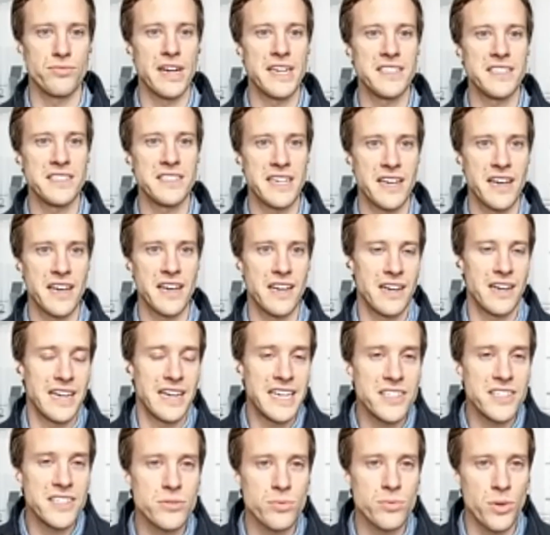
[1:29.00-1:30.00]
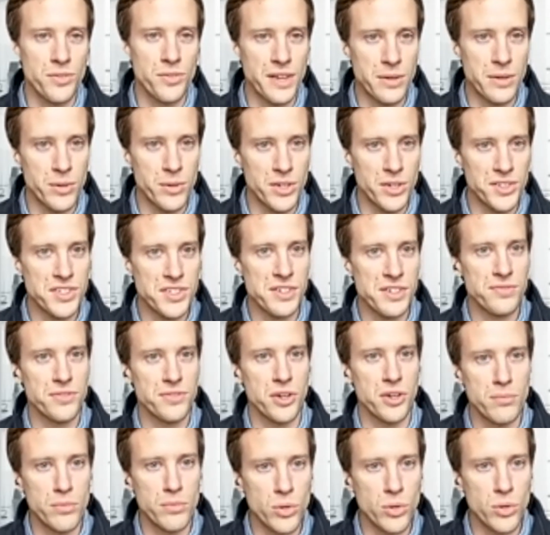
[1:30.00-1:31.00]
raising at least what they want, if
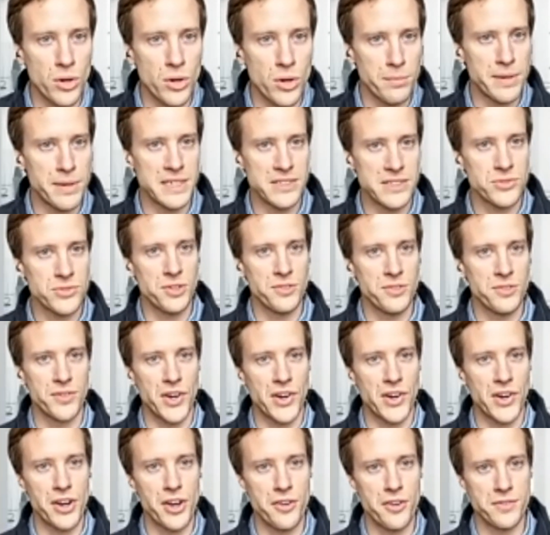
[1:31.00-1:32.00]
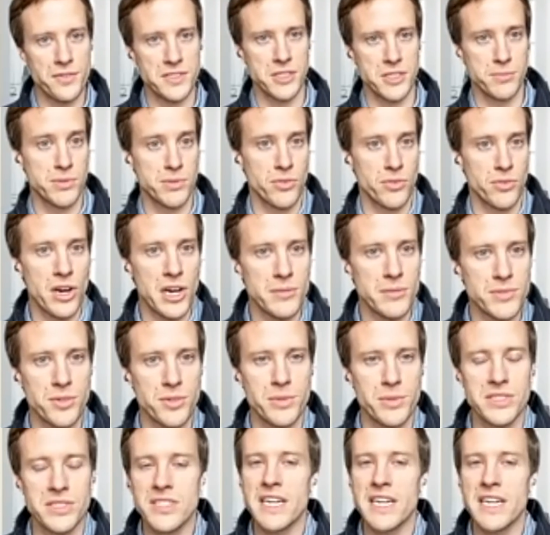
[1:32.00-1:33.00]
not more, and being sort of very oversubscribed. So
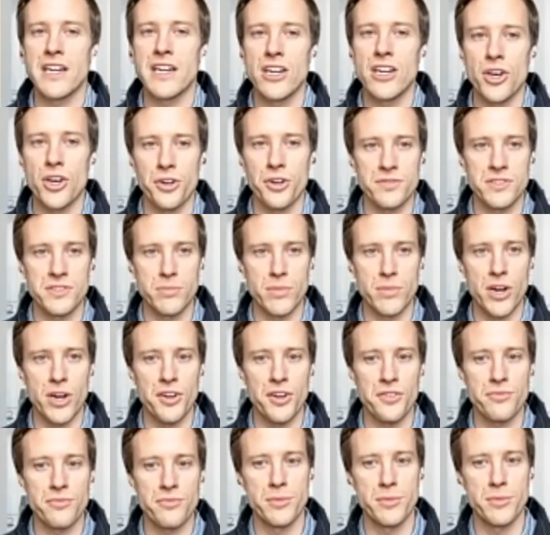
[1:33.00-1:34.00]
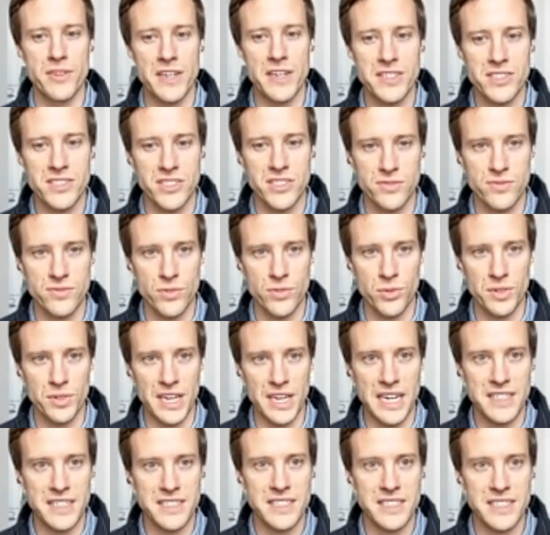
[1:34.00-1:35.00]
we're seeing a lot of demand from investors for
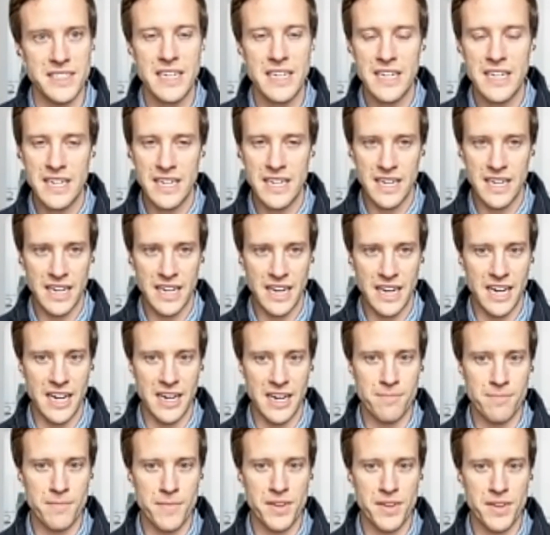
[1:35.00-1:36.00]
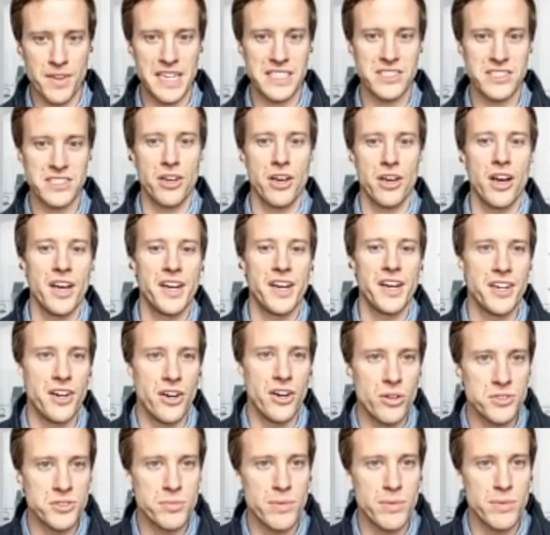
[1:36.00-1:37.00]
that. And that's
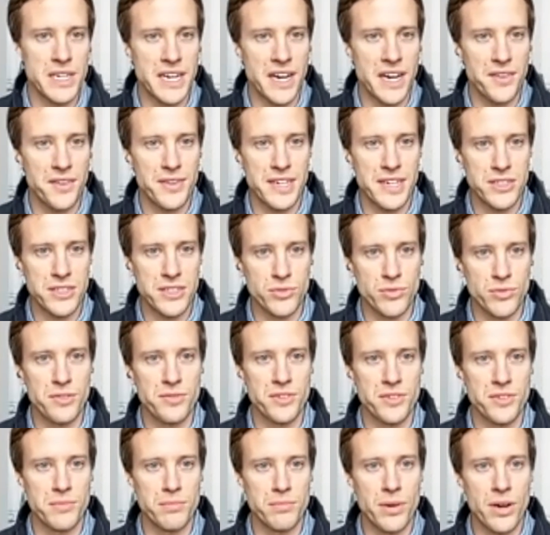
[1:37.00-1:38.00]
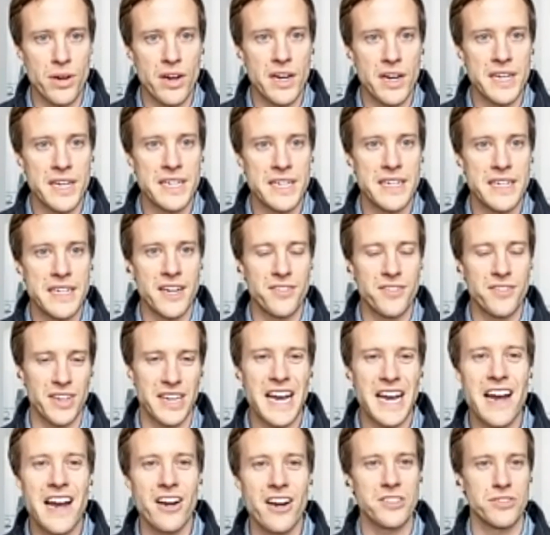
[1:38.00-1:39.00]
ultimately, I think, driven by the
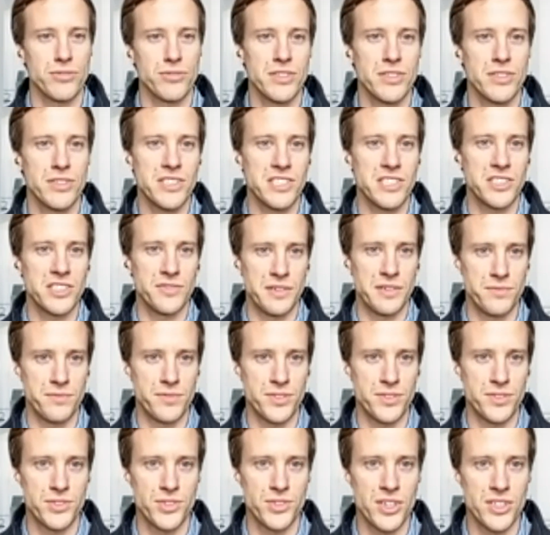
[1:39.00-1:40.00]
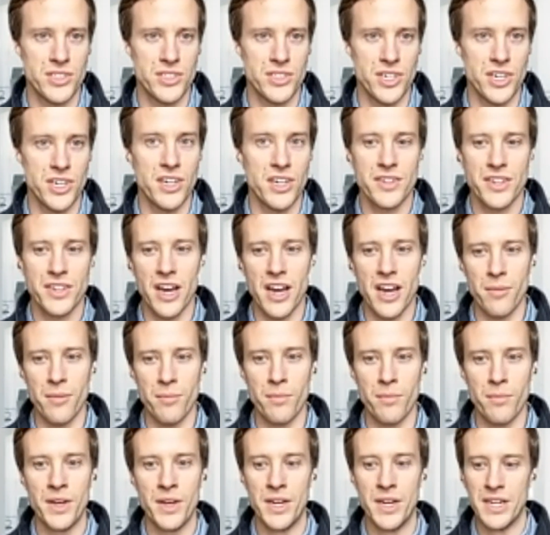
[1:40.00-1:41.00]
characteristics of infrastructure
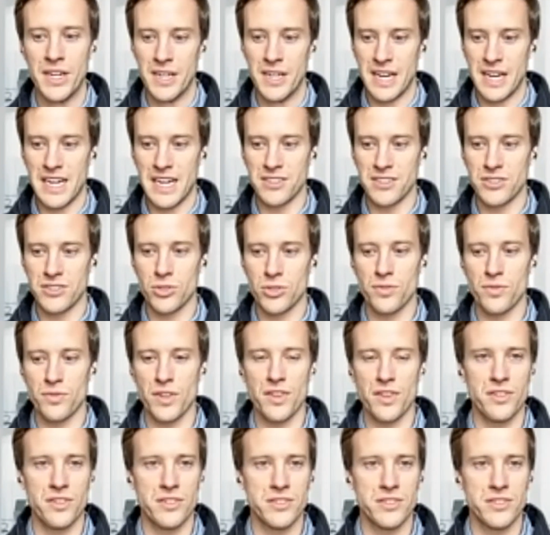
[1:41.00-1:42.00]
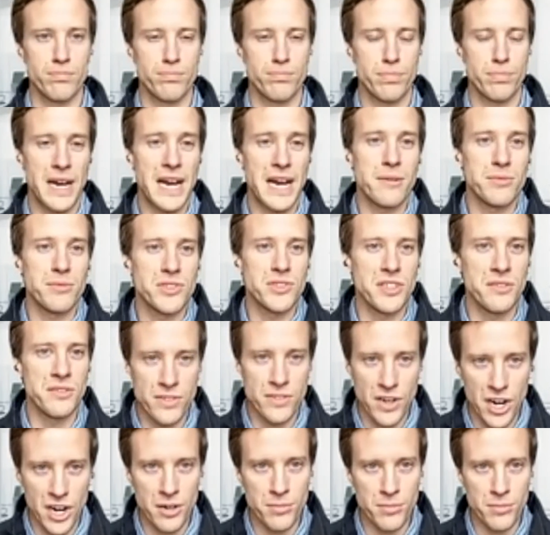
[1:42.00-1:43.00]
and sort of this perhaps the
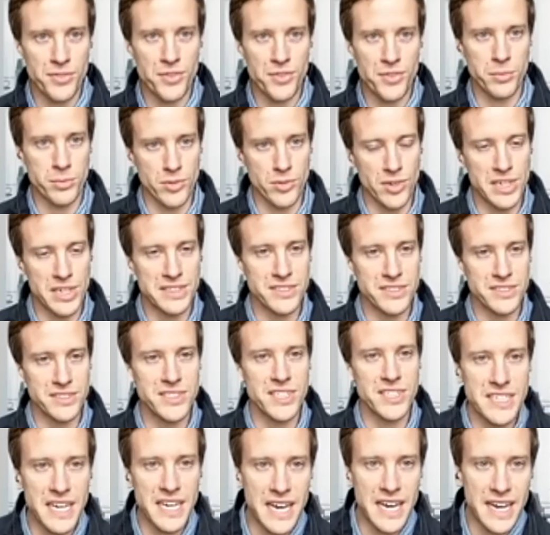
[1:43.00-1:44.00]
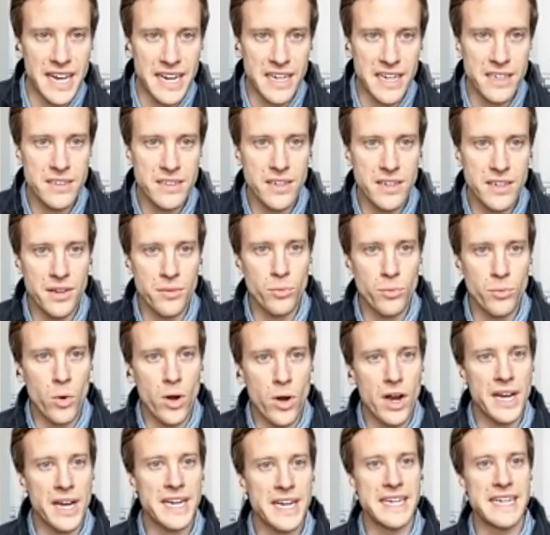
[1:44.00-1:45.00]
environment that we're in today and
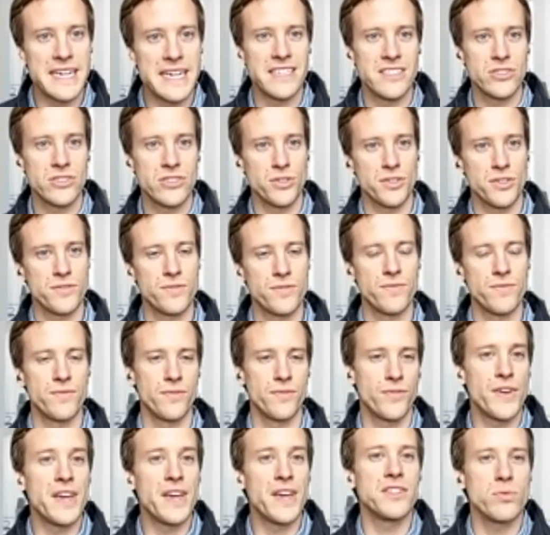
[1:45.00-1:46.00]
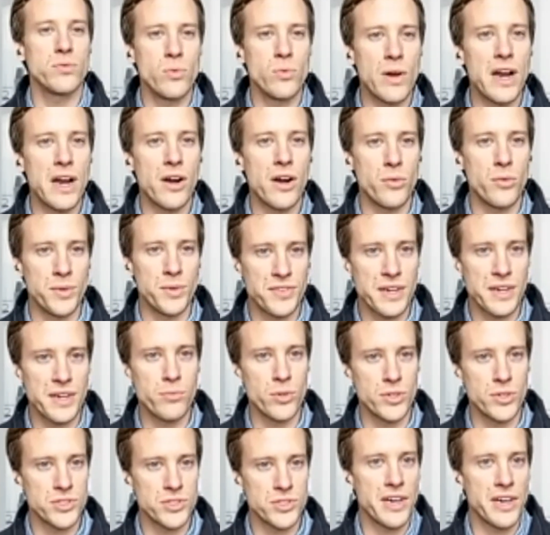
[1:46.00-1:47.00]
why it sort of fits well within
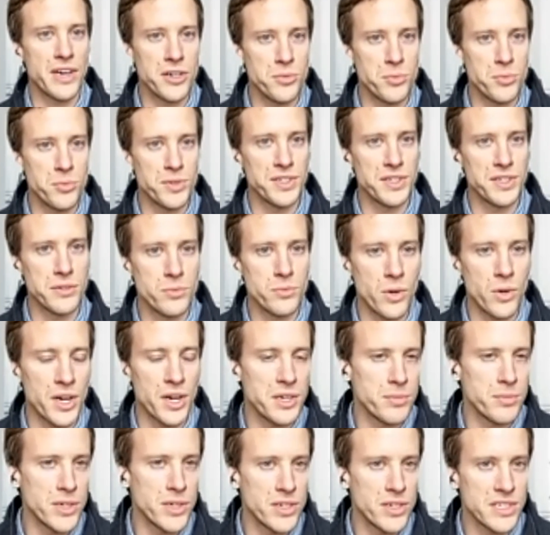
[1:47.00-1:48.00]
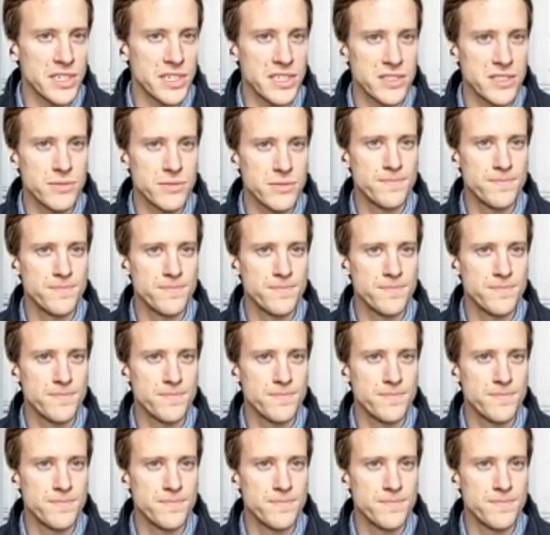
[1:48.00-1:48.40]
what's going on within the wider market.